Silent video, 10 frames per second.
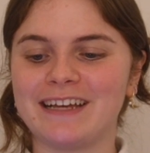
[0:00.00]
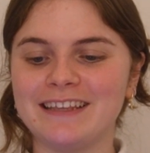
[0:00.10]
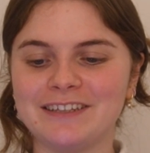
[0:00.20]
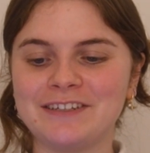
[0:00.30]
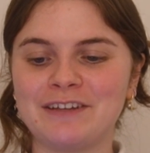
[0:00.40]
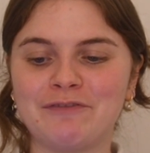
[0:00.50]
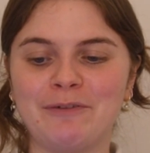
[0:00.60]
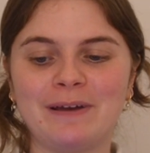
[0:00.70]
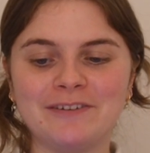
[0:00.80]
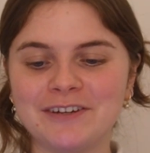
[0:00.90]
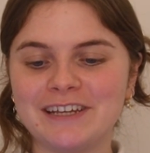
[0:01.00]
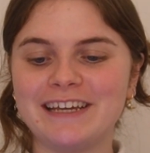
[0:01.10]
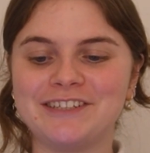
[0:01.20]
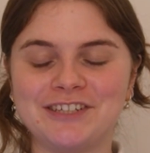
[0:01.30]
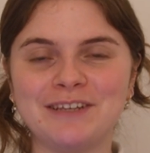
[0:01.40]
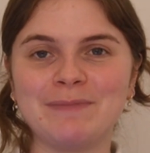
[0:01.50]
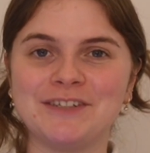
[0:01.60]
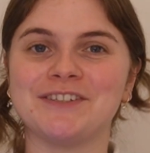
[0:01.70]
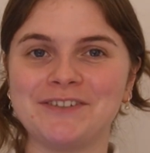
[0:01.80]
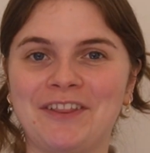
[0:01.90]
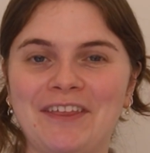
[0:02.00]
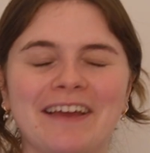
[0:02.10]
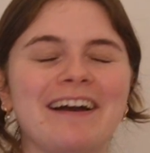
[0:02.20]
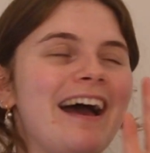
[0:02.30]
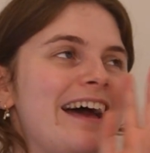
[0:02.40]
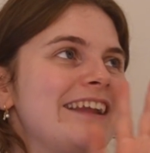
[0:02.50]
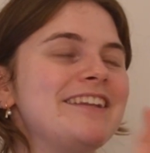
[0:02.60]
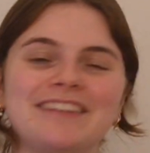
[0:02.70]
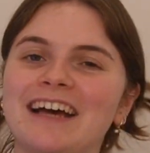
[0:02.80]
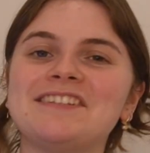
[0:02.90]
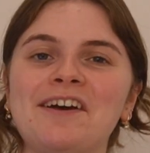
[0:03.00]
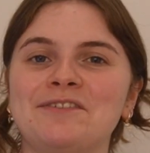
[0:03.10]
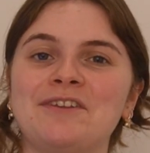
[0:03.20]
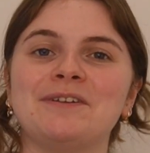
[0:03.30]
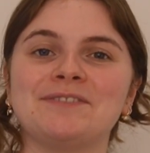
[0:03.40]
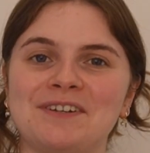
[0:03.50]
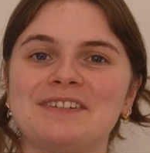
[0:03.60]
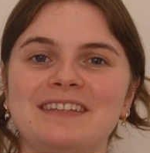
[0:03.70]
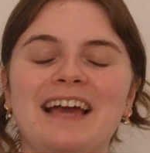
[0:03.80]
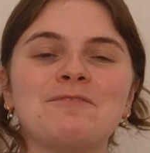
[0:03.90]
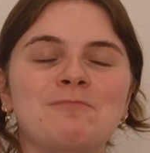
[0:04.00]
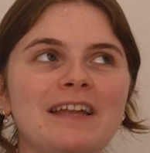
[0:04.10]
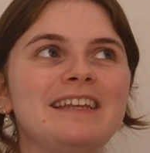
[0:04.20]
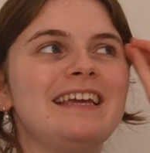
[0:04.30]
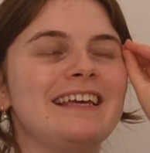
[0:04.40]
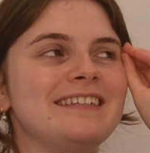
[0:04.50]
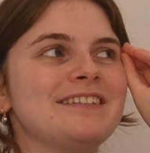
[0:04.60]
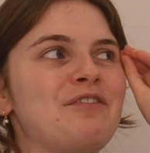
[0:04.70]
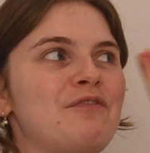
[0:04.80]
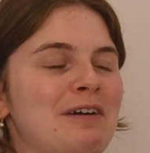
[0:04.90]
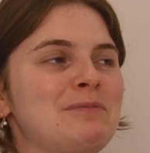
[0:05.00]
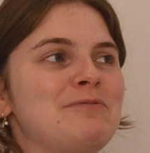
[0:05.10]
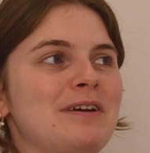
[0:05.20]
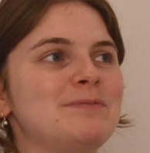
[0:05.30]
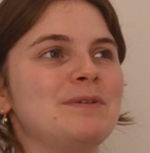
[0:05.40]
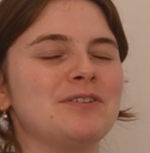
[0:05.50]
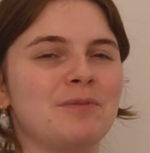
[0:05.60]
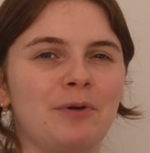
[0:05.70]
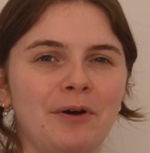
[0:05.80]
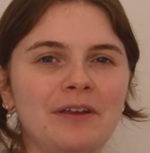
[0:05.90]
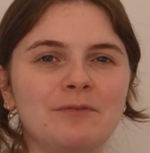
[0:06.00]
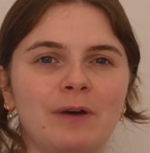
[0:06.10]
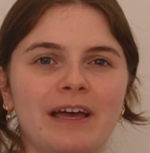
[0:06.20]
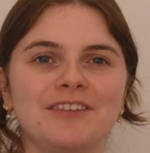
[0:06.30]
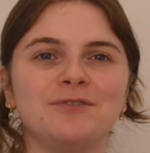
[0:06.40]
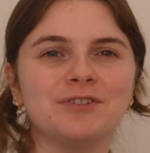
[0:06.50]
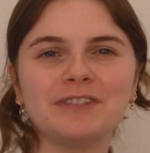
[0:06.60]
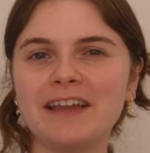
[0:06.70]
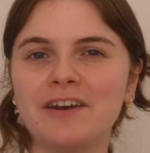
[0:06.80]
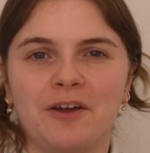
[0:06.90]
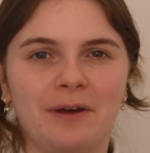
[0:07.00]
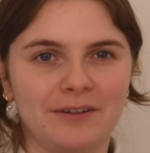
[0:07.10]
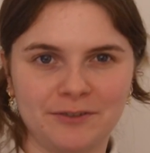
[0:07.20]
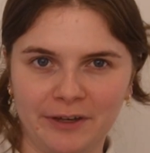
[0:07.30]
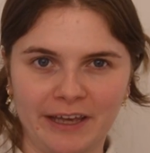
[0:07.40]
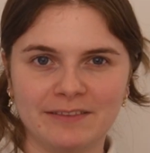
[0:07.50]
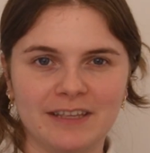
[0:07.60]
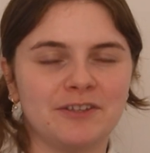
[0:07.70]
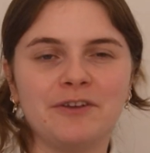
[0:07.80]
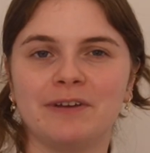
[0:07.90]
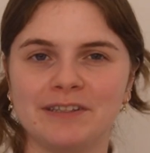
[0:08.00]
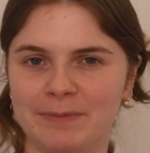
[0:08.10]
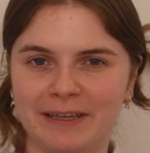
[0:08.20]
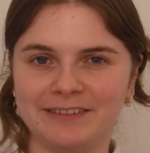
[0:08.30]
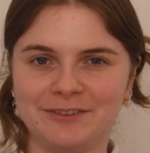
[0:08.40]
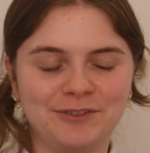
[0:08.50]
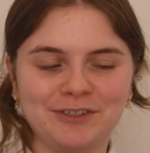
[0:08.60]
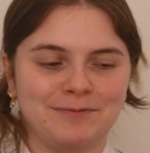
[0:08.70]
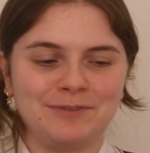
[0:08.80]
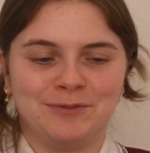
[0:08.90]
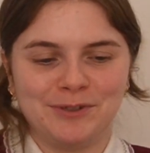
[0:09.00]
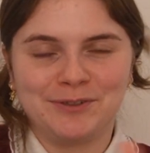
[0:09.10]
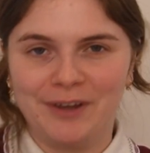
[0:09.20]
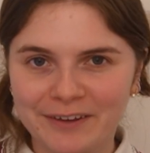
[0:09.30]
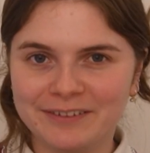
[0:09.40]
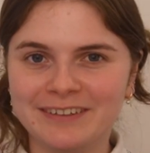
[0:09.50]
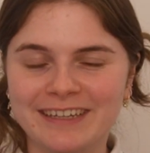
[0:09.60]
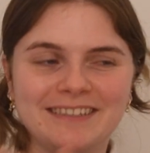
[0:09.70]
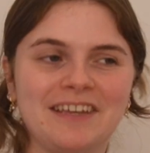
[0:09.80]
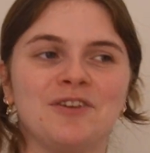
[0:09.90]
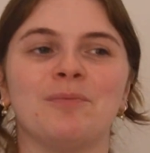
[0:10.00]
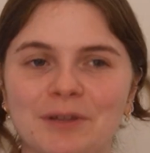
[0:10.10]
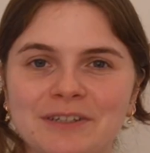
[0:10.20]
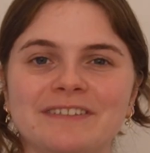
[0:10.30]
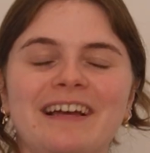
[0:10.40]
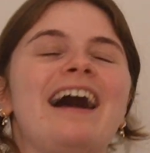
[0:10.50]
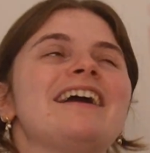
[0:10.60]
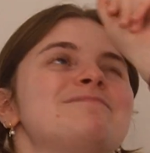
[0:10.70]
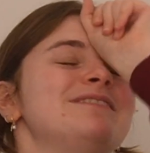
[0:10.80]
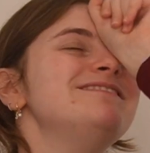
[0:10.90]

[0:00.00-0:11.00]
I learned it from my nonna and she measures nothing. And that's how you know it's good. Like when it is a family recipe to the point where you just kind of know how to cook it. There's no recipe. You just know. It's in your blood. I'm